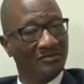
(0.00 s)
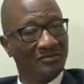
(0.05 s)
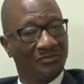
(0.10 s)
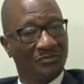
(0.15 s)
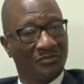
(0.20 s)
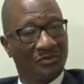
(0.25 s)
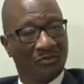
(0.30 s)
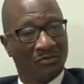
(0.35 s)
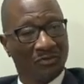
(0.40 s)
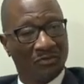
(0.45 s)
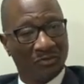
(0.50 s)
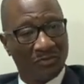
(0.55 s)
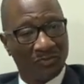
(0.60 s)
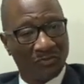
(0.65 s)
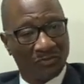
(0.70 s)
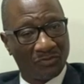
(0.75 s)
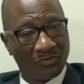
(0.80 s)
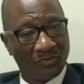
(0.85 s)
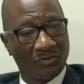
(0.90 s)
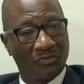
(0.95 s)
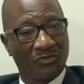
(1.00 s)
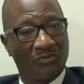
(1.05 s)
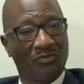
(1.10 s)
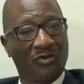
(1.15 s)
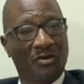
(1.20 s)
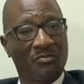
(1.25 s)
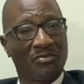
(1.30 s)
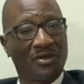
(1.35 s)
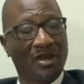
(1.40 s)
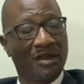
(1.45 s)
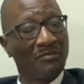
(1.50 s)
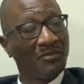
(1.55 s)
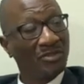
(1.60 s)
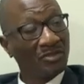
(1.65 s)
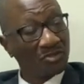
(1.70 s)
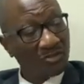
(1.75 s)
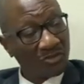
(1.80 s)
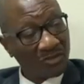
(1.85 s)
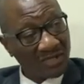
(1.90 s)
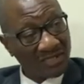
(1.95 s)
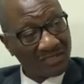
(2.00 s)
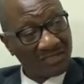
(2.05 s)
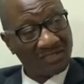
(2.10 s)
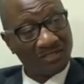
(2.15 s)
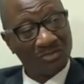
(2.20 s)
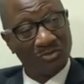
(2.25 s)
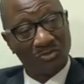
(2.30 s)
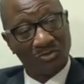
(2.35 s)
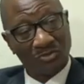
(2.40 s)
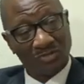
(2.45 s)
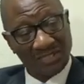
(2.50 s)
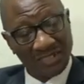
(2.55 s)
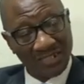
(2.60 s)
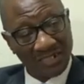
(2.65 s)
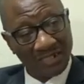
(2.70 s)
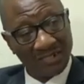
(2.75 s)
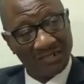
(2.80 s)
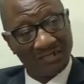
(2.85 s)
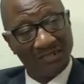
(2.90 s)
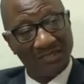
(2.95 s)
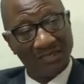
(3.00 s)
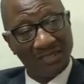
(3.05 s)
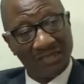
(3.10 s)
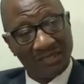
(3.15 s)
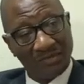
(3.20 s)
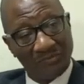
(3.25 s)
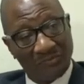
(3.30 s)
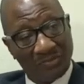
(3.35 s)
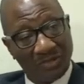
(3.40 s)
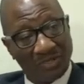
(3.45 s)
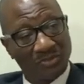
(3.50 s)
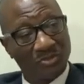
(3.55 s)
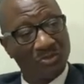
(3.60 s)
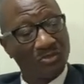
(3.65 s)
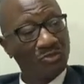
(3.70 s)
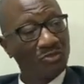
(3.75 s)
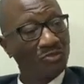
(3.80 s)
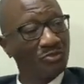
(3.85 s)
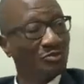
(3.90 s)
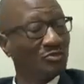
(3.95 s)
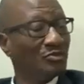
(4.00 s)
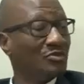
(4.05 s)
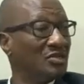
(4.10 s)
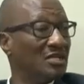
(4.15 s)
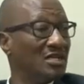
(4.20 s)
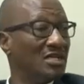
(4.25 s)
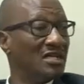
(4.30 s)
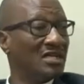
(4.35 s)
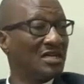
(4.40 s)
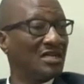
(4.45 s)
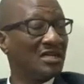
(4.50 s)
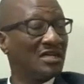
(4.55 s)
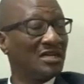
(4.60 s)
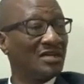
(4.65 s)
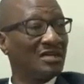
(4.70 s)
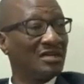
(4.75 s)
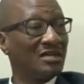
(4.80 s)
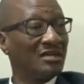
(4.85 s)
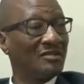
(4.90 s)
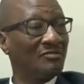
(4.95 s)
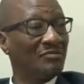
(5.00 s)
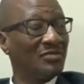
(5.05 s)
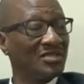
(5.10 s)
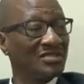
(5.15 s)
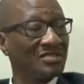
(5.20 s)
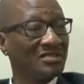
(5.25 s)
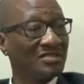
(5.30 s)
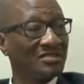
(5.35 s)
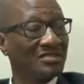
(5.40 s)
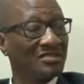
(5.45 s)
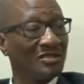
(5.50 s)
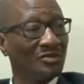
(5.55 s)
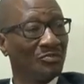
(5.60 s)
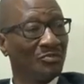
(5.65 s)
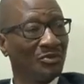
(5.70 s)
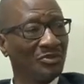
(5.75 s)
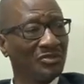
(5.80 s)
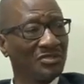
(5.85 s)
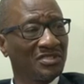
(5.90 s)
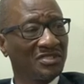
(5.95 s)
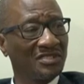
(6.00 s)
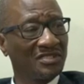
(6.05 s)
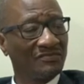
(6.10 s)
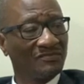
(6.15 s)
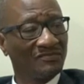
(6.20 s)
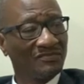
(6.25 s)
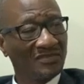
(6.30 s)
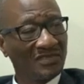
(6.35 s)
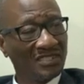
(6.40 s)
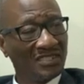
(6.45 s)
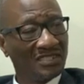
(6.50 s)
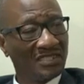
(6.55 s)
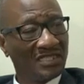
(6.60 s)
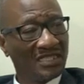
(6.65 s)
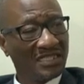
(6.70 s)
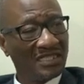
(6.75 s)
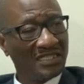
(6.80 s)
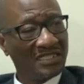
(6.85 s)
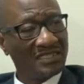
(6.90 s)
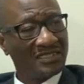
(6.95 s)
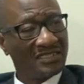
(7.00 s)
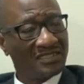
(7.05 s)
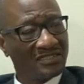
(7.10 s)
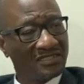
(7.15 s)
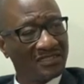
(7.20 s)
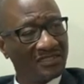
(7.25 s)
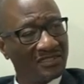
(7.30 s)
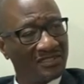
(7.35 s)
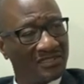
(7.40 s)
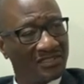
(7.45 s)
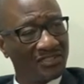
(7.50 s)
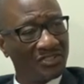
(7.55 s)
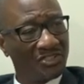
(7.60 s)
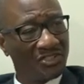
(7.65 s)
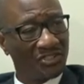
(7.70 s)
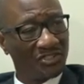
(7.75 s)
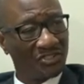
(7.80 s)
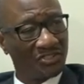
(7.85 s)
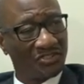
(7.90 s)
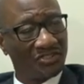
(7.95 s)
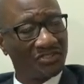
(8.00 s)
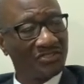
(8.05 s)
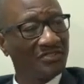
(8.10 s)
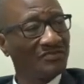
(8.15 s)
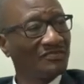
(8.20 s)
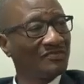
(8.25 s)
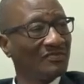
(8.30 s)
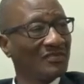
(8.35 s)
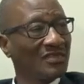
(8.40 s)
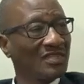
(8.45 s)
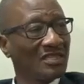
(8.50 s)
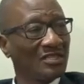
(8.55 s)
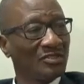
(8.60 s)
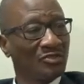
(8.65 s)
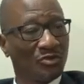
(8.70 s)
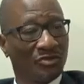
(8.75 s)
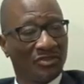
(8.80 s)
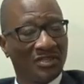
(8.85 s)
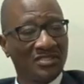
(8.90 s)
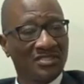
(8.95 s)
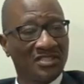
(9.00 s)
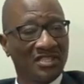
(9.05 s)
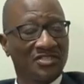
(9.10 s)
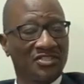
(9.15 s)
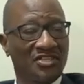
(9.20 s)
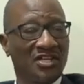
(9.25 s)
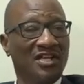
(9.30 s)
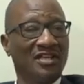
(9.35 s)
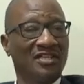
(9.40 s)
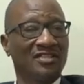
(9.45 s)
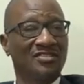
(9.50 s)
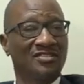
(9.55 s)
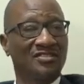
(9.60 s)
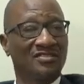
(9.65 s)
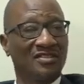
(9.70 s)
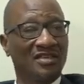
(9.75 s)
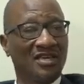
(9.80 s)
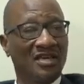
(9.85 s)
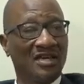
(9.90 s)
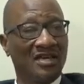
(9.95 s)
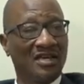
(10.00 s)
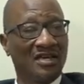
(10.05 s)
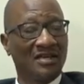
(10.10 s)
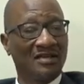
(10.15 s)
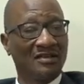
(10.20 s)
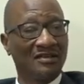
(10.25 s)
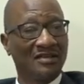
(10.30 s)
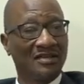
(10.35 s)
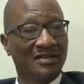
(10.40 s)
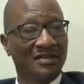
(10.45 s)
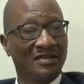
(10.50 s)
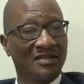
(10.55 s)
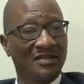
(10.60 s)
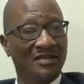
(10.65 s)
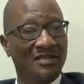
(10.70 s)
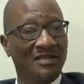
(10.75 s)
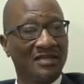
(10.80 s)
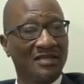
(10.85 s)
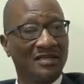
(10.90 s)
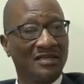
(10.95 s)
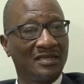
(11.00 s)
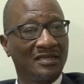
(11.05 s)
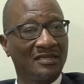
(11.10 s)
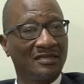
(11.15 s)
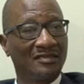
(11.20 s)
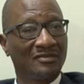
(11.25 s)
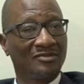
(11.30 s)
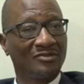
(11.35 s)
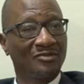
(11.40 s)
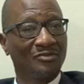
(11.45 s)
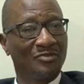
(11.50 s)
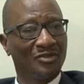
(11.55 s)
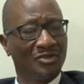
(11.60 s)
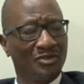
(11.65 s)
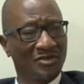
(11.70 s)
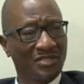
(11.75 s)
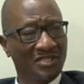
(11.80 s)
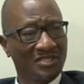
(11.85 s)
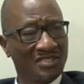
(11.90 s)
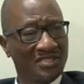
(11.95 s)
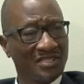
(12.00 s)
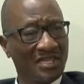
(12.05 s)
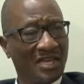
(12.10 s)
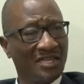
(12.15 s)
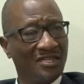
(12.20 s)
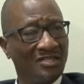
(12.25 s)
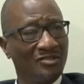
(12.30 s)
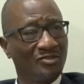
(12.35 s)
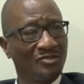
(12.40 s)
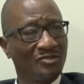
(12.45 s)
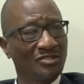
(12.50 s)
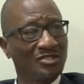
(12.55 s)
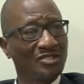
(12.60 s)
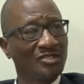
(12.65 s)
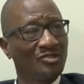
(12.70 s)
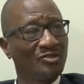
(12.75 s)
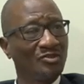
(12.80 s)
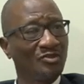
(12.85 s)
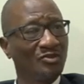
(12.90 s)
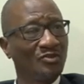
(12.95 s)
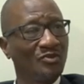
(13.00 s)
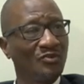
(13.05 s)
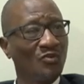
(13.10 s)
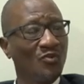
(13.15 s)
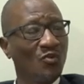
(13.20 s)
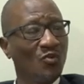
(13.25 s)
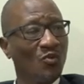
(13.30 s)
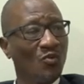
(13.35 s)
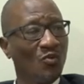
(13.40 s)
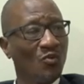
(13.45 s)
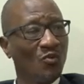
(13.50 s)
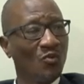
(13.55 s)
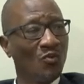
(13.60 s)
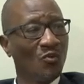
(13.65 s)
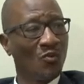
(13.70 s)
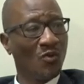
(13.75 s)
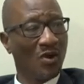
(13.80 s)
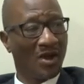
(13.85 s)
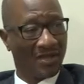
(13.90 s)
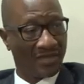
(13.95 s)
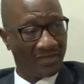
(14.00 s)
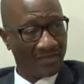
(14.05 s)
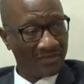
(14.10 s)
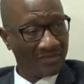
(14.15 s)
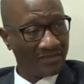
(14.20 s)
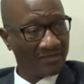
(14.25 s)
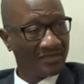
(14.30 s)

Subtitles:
for upcoming journalists to still pursue business reporting is issues. So there's a challenge there, and to be honest, I don't know why.